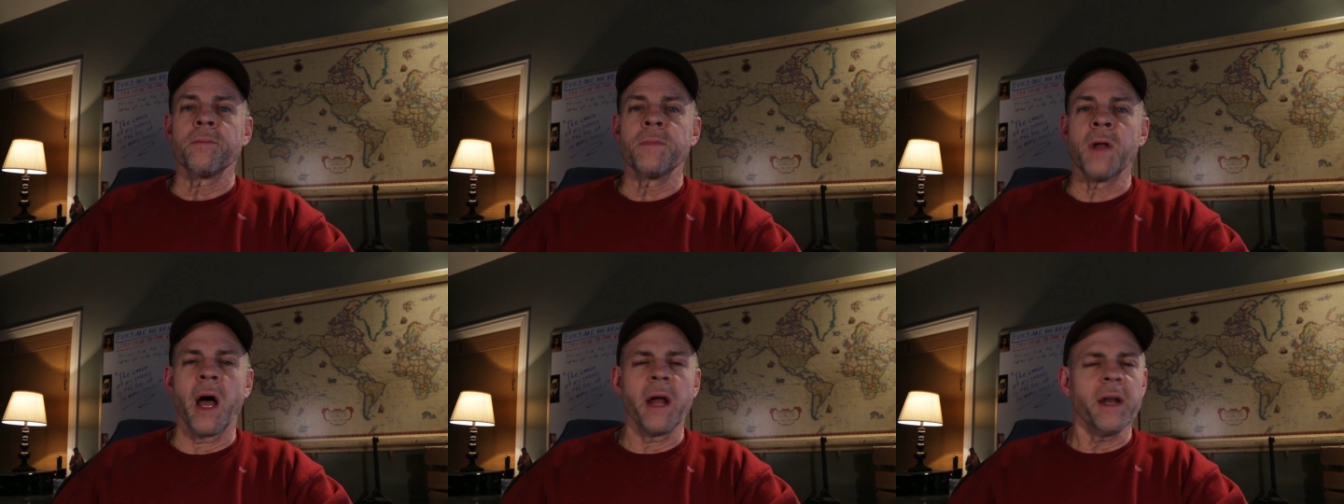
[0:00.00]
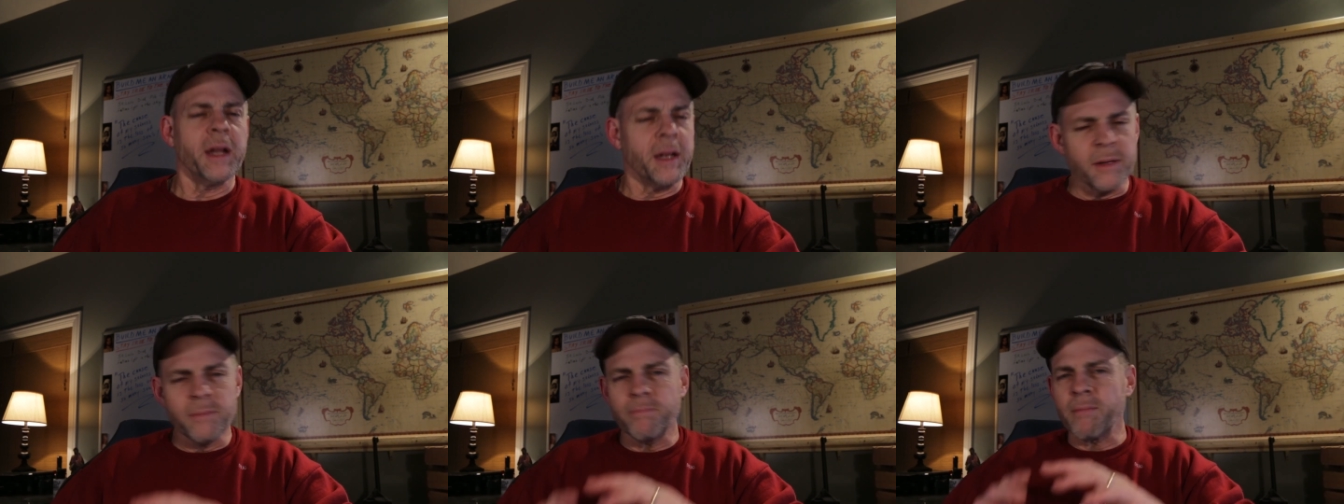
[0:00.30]

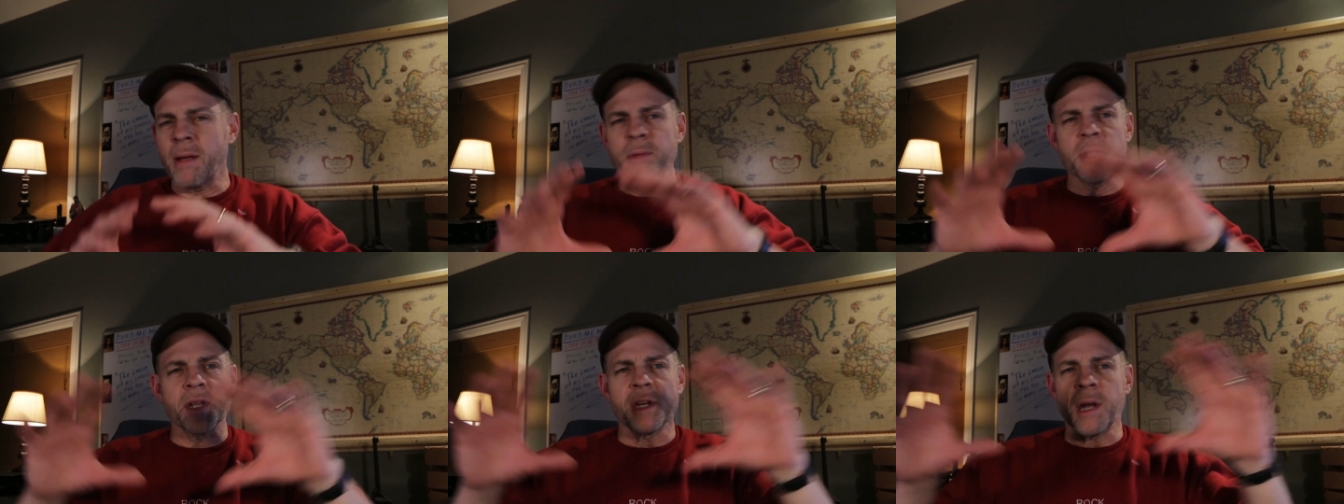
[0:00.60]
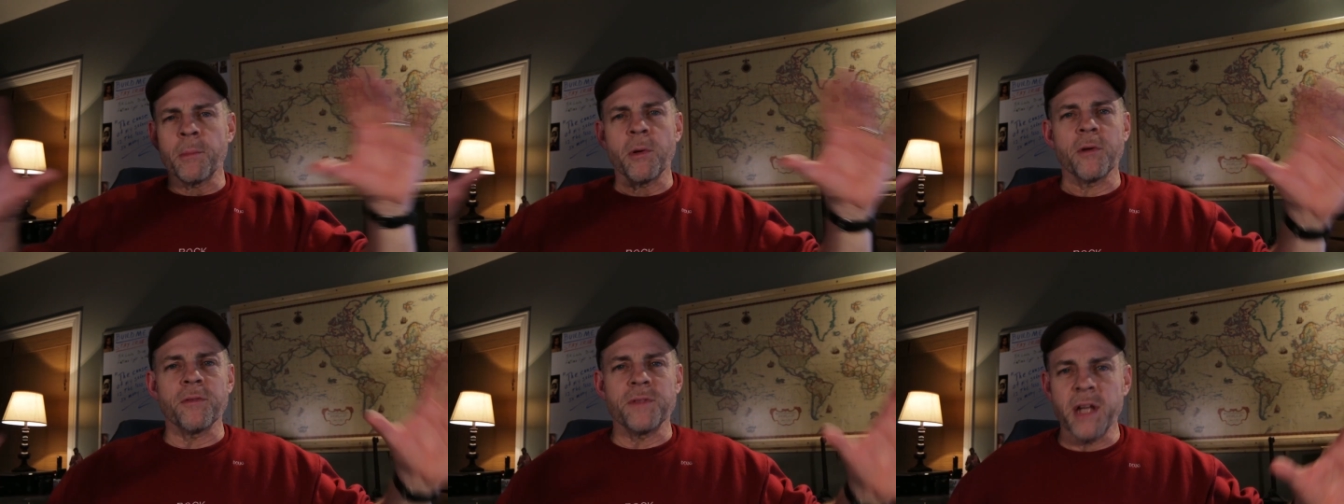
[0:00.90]
Not in maybe the
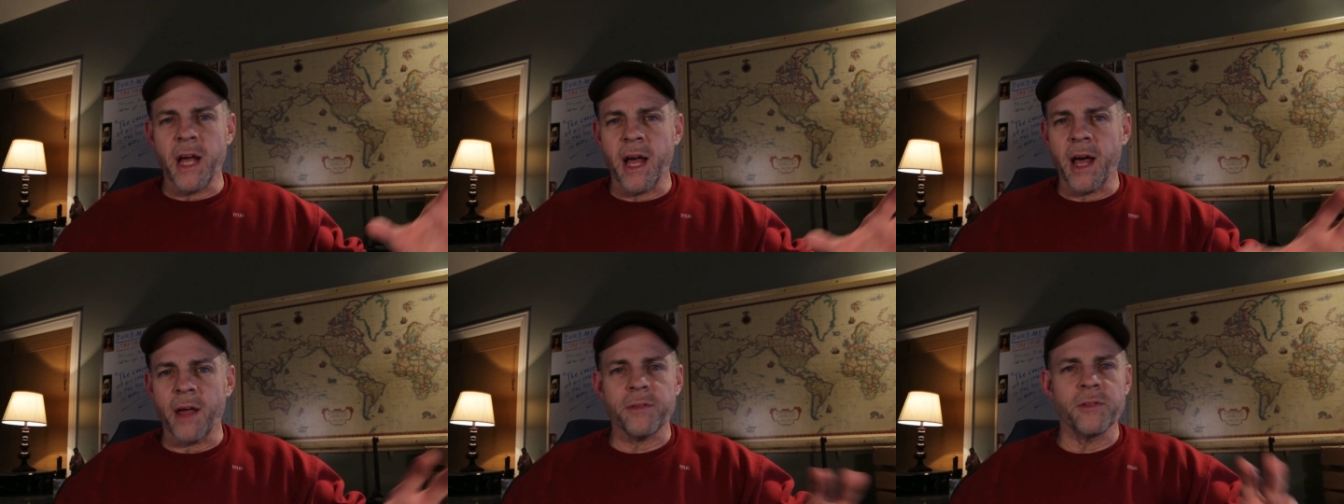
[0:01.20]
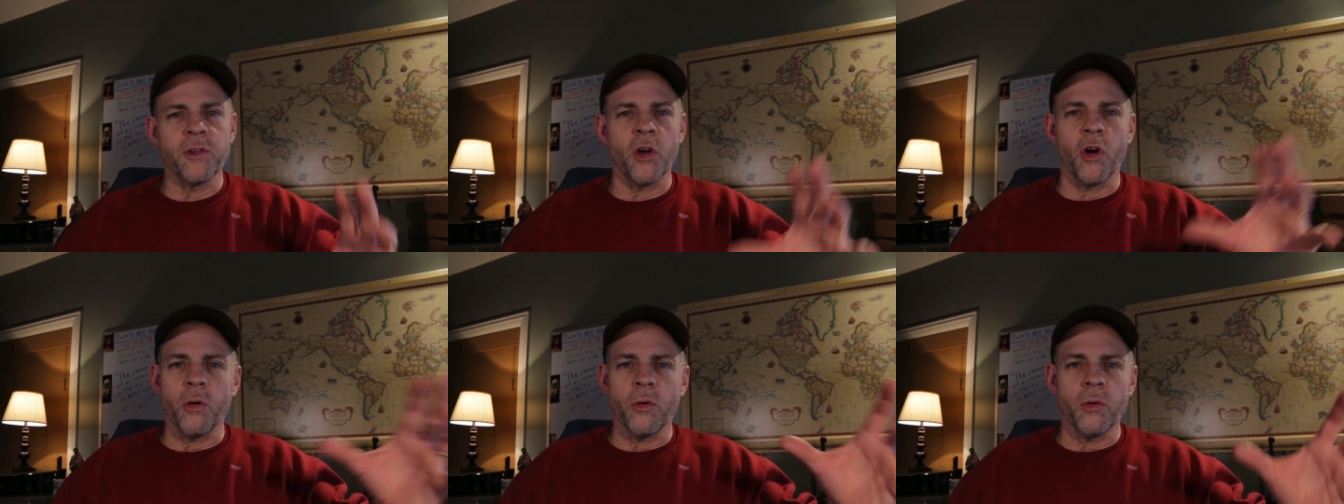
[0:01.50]
number of
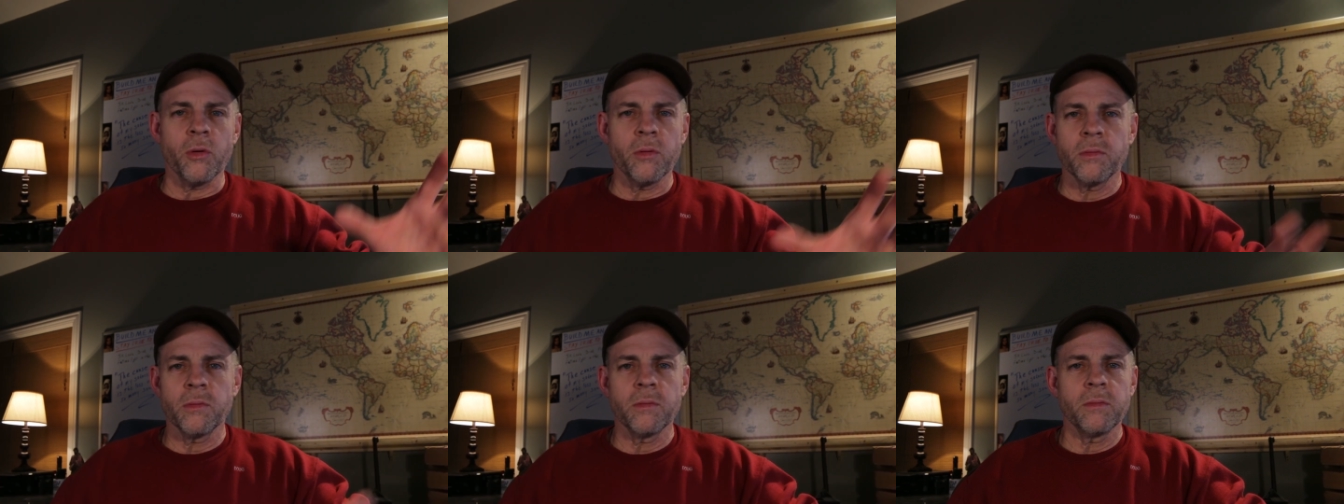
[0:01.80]
death, no,